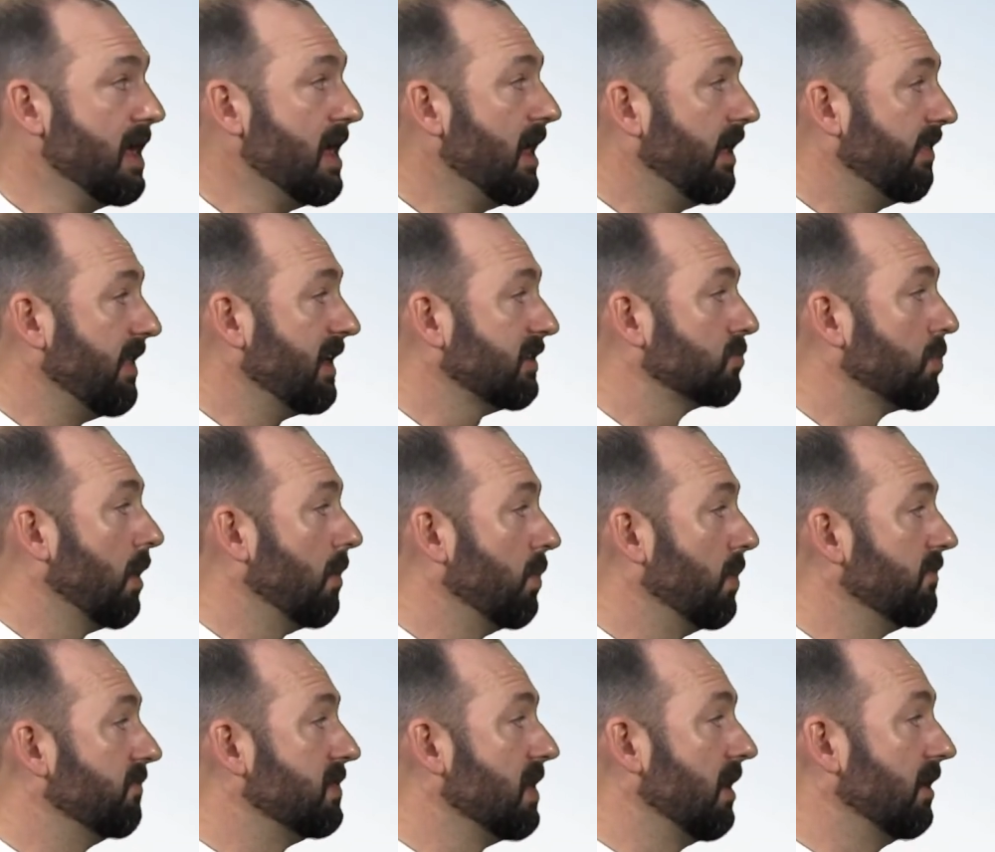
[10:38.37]
And that's what
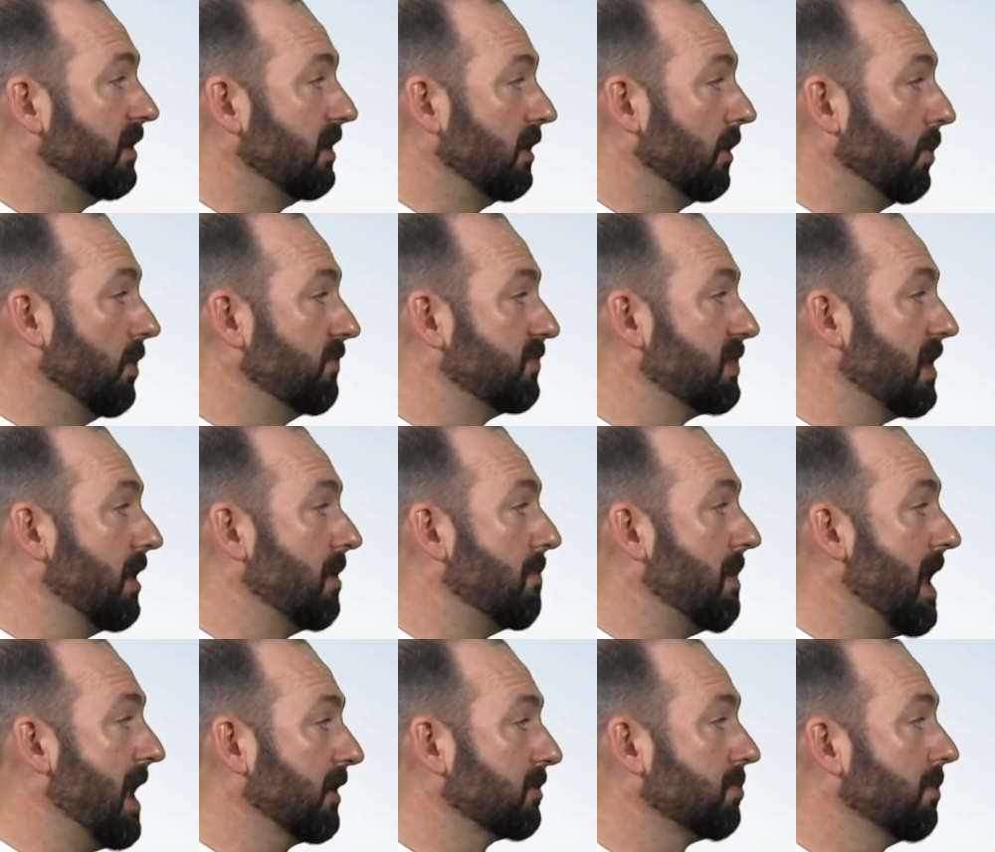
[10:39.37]
we've done here. We've set a
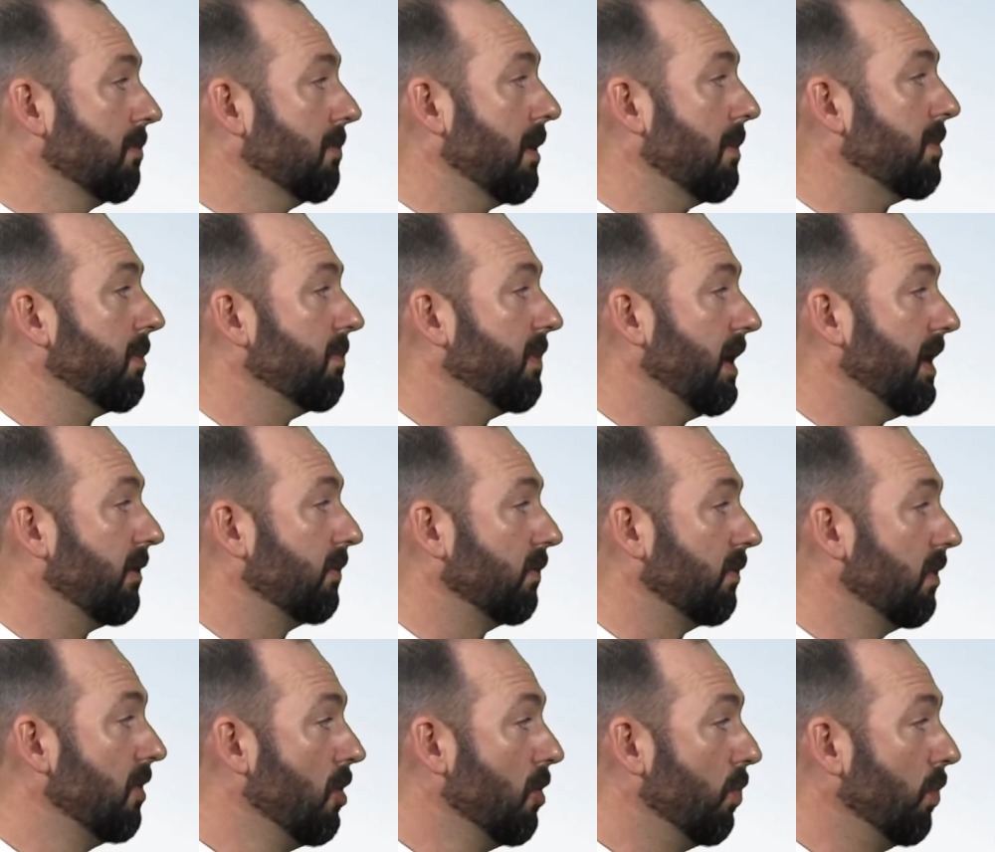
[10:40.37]
maximum up about
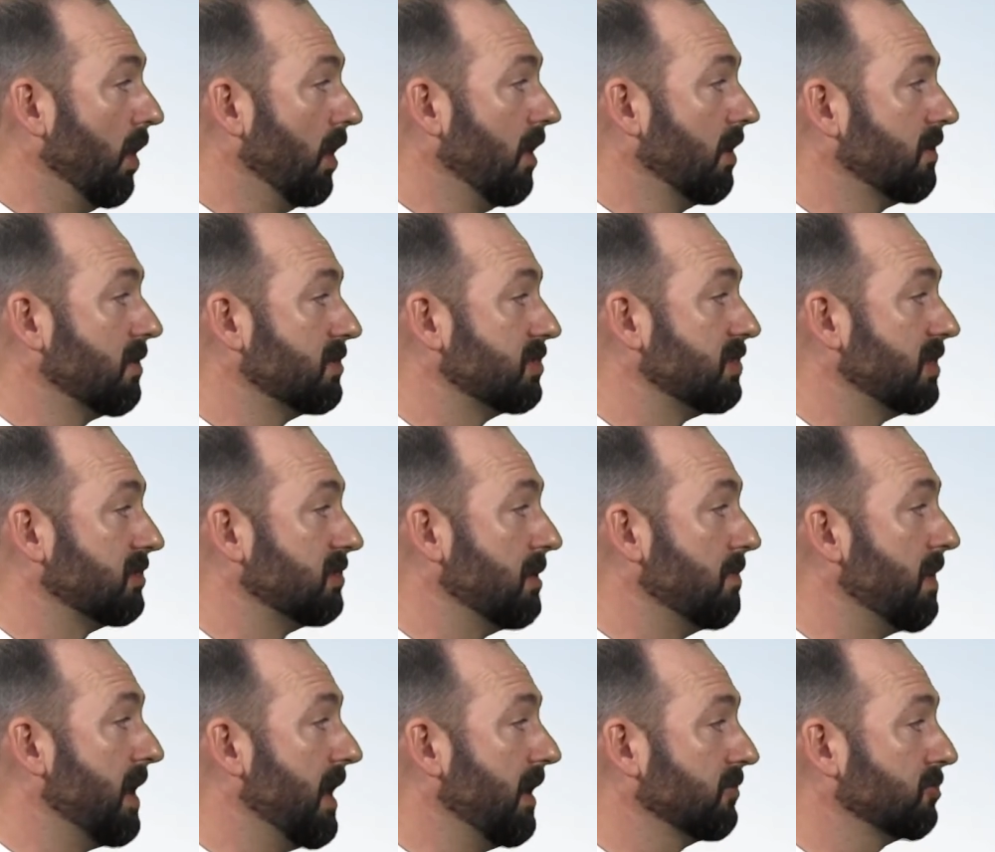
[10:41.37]
160
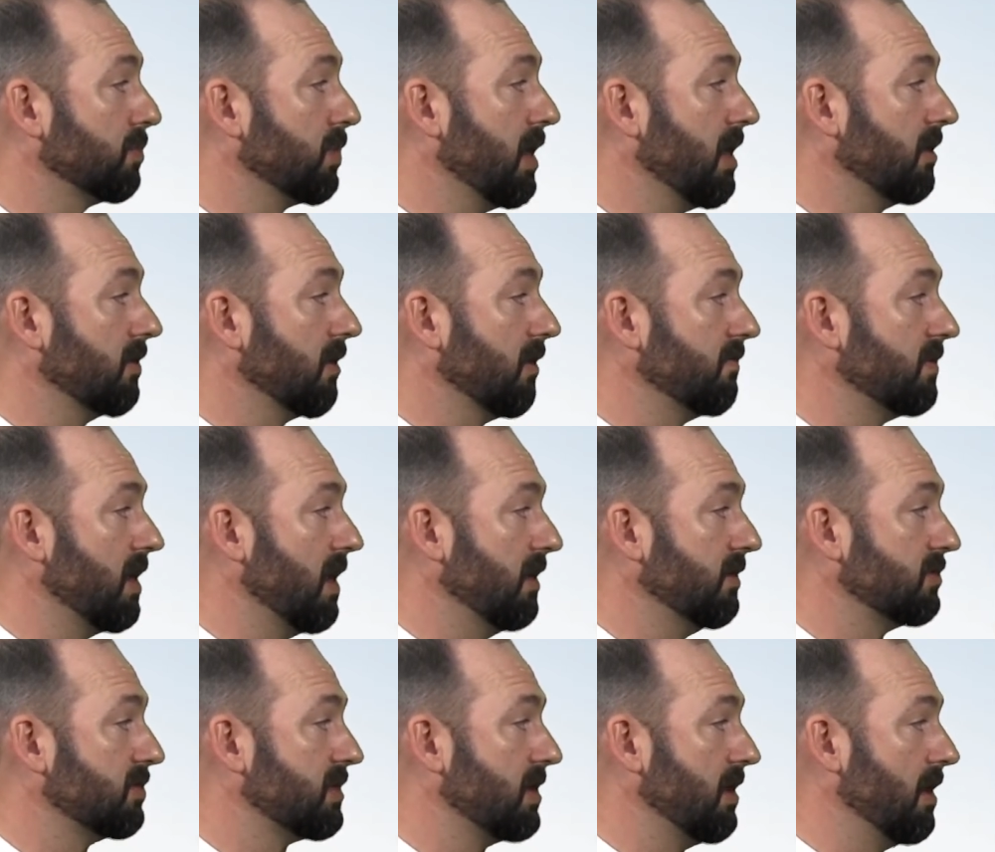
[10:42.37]
pounds per acre of
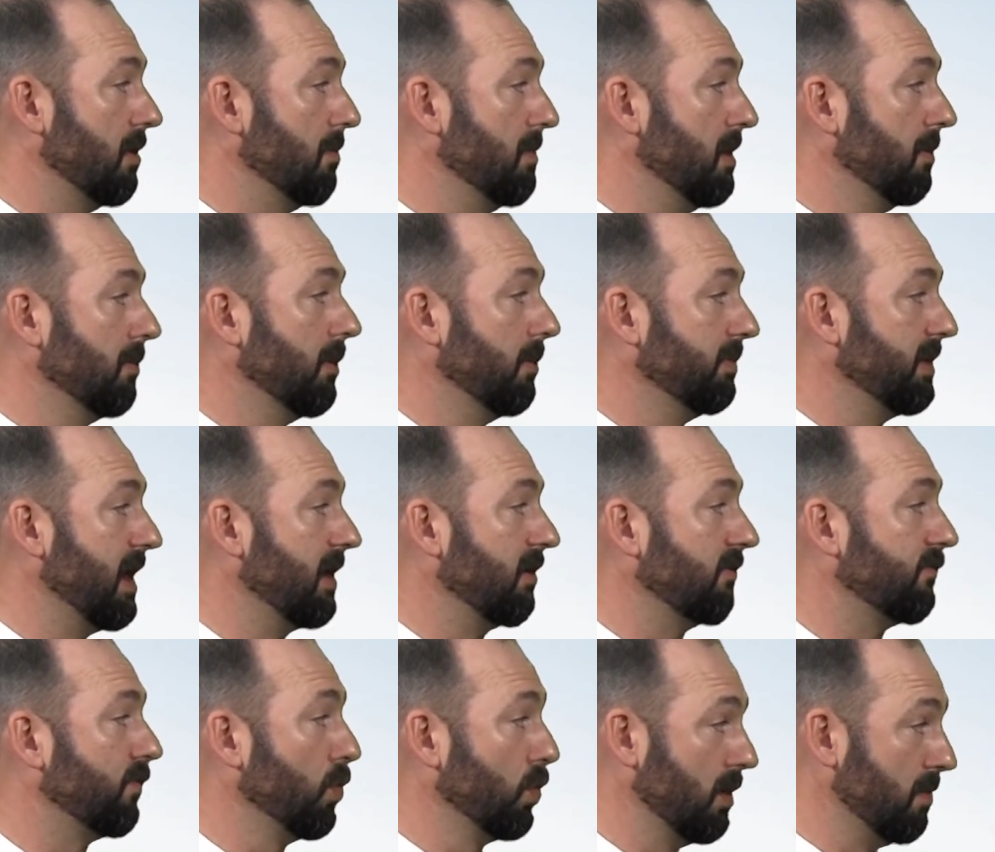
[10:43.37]
nitrogen and a minimum down
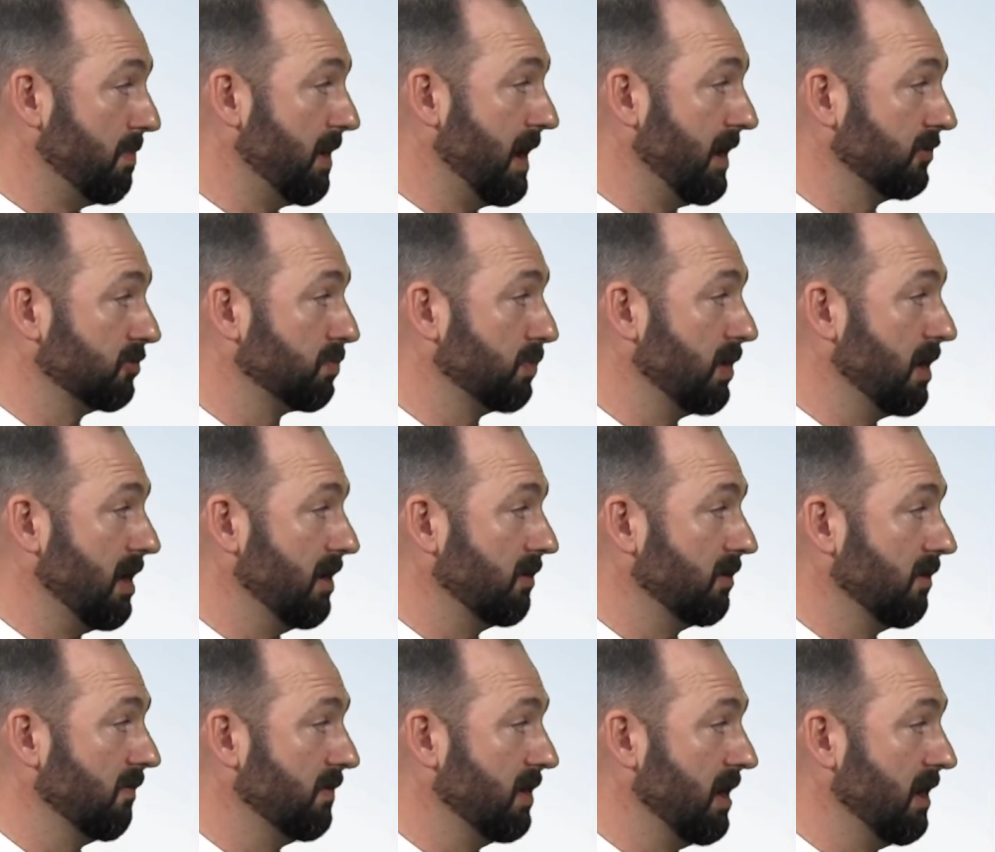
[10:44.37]
at 40 pounds per acre
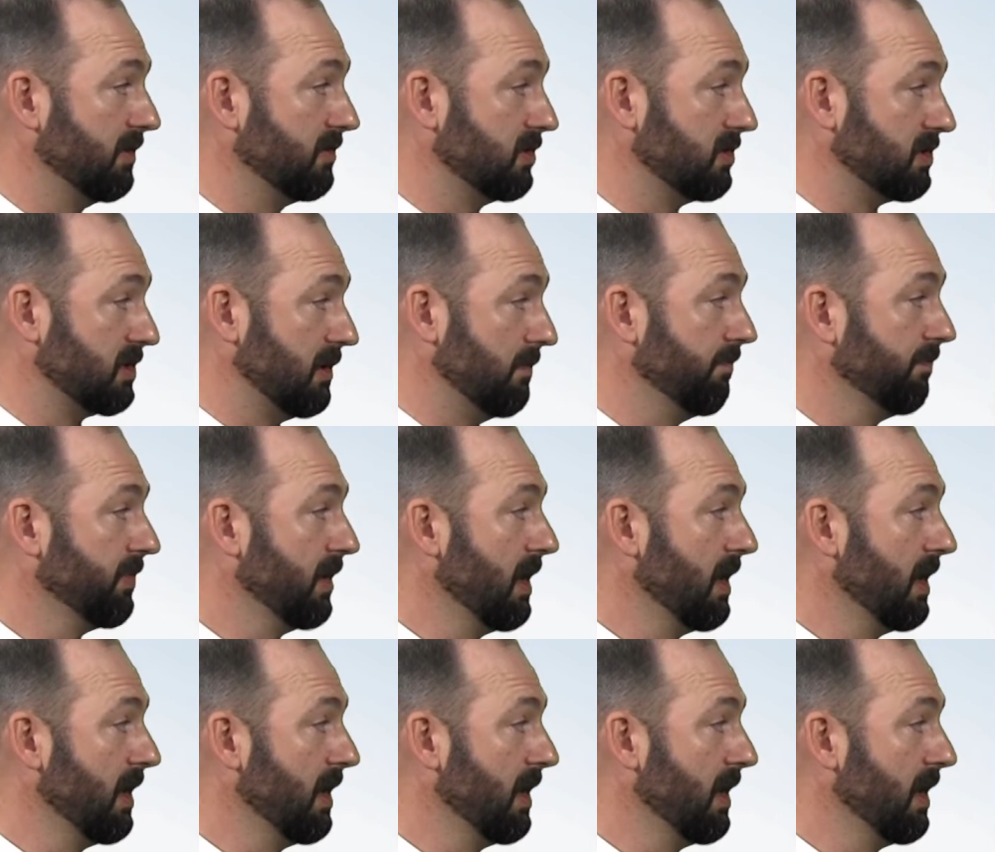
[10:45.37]
of nitrogen.